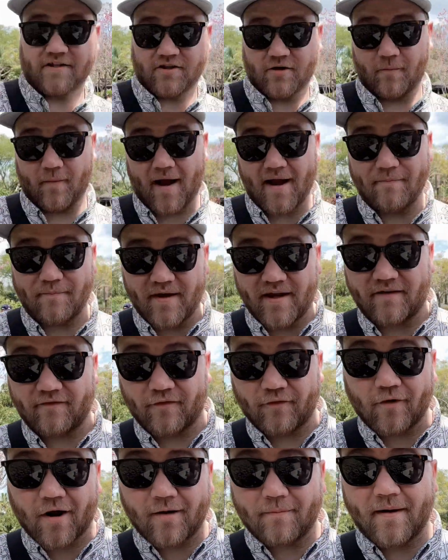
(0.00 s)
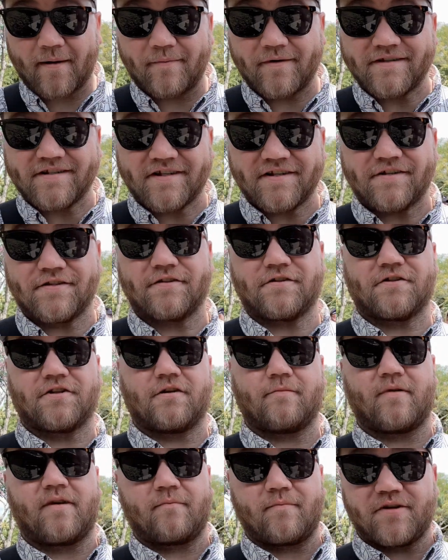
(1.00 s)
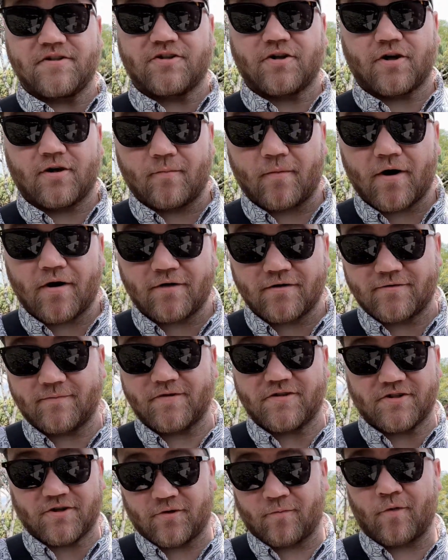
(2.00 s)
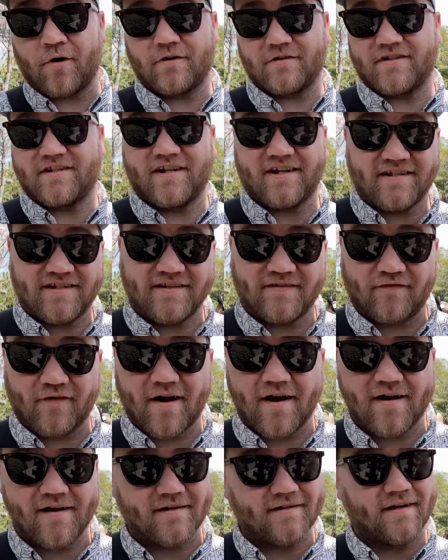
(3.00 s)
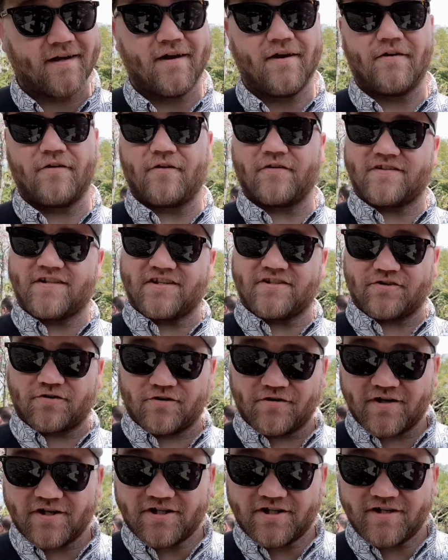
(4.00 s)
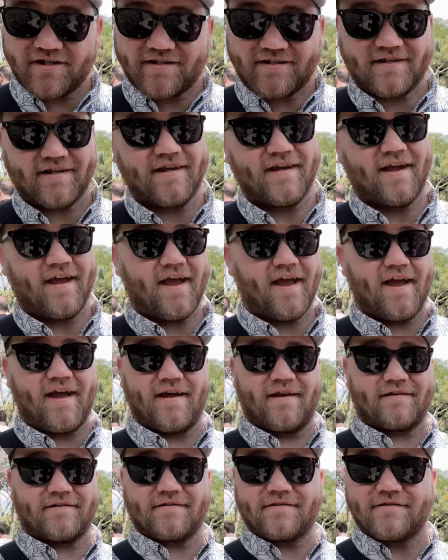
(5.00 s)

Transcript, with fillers: So my pick for rock, paper, scissors is going to be Mr. Kamal's Mr. Kamal's seasoned fries. Those things are delicious, and